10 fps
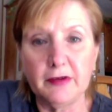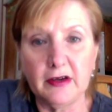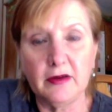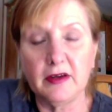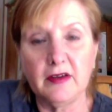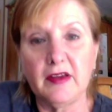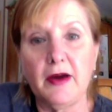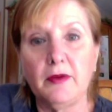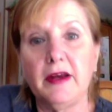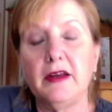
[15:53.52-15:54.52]
whatever
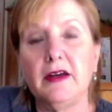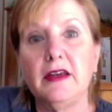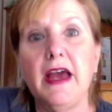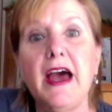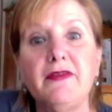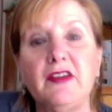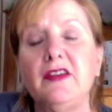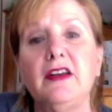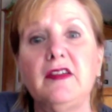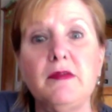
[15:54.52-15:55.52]
movie is out right now. You
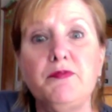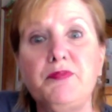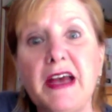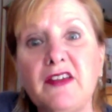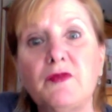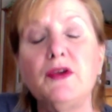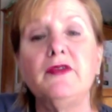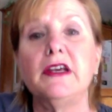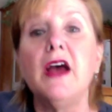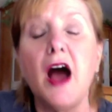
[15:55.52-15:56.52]
have to see it. It's the
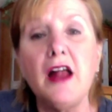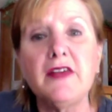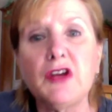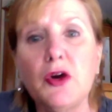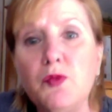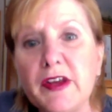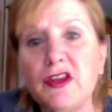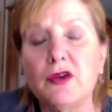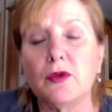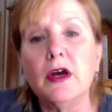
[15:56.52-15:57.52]
best movie. I'll
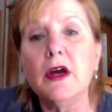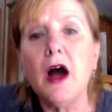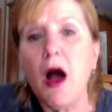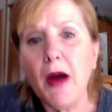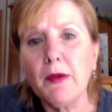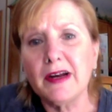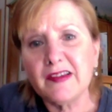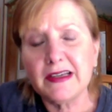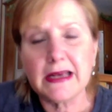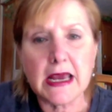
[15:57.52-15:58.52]
even go with you.
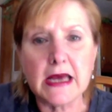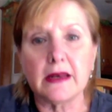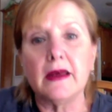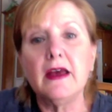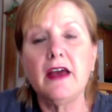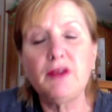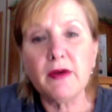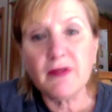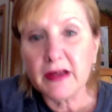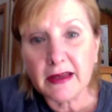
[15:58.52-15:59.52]
Oh, I want to see it again.
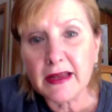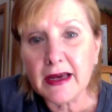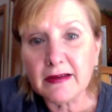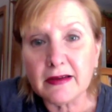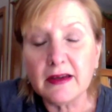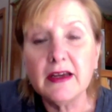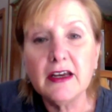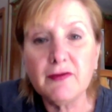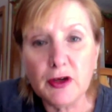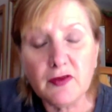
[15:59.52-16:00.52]
Have you ever done
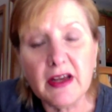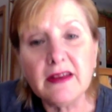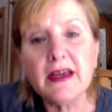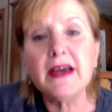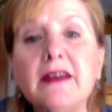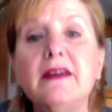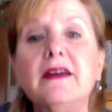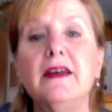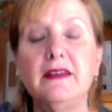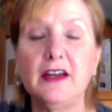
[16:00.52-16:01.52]
that? If done
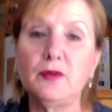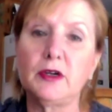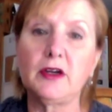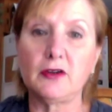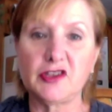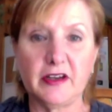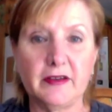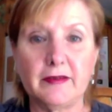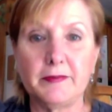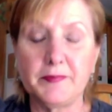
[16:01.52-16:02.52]
that, that's what a
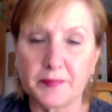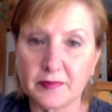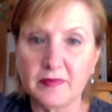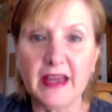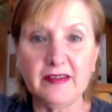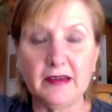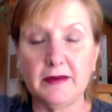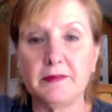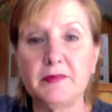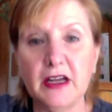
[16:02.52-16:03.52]
coach does.
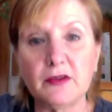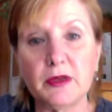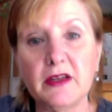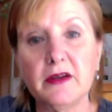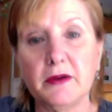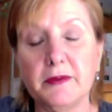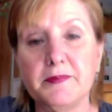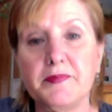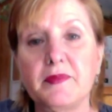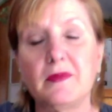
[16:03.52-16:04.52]
That's it. That's what
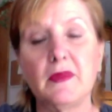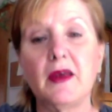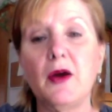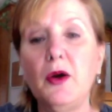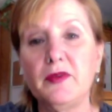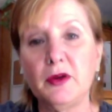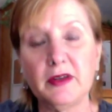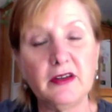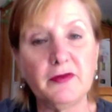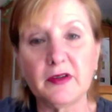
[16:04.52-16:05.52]
they do.
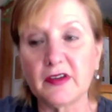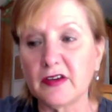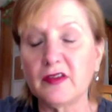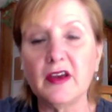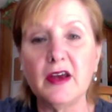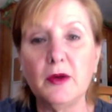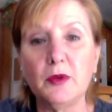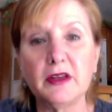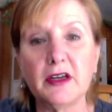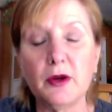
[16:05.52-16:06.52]
The only difference
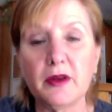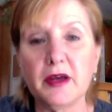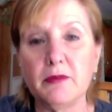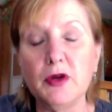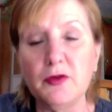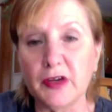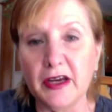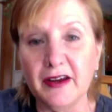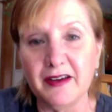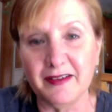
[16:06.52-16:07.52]
is when they go to that
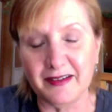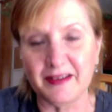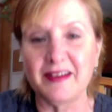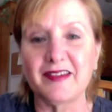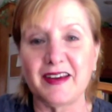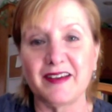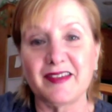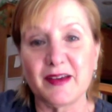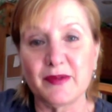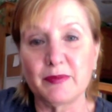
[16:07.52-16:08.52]
movie, in
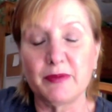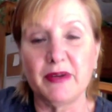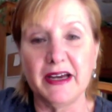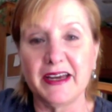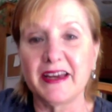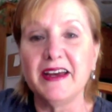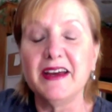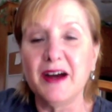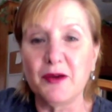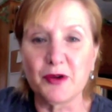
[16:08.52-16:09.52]
this case, they would be
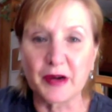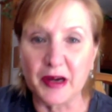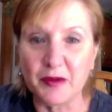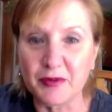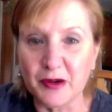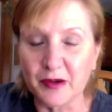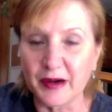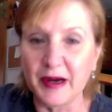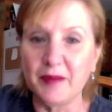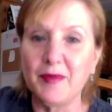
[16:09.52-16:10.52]
buying a workout
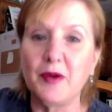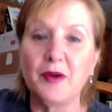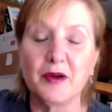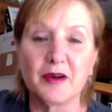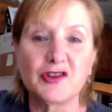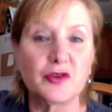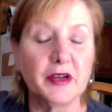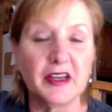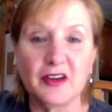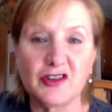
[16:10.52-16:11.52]
program
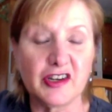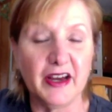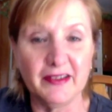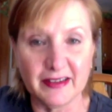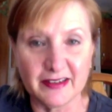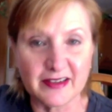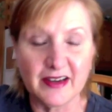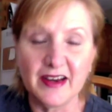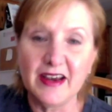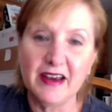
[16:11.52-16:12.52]
or joining your
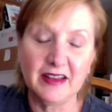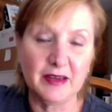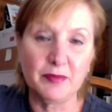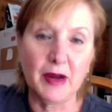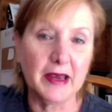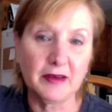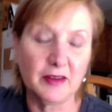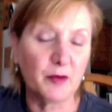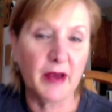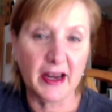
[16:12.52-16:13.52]
challenge, and they
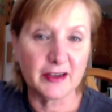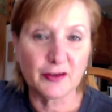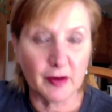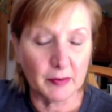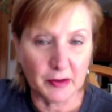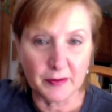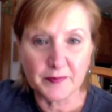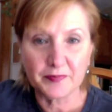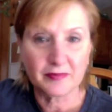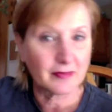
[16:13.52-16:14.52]
buy their package
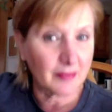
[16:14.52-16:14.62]
from you.